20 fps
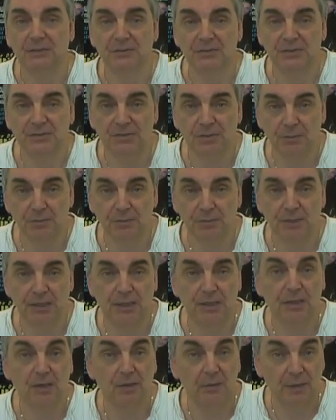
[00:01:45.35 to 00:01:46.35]
of
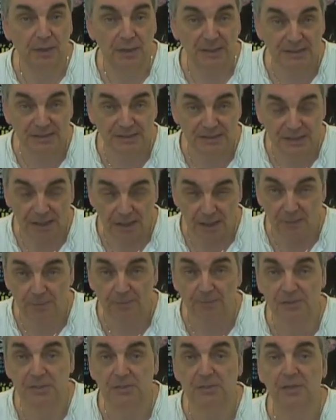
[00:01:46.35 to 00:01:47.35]
somebody who
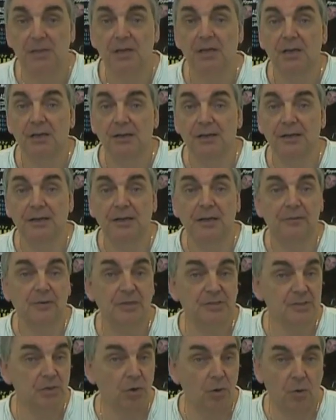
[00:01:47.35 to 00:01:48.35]
accepts that there
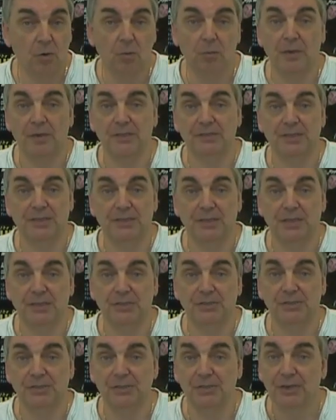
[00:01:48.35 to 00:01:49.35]
is always a
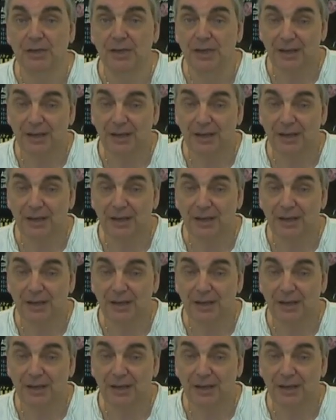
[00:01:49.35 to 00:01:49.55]
danger,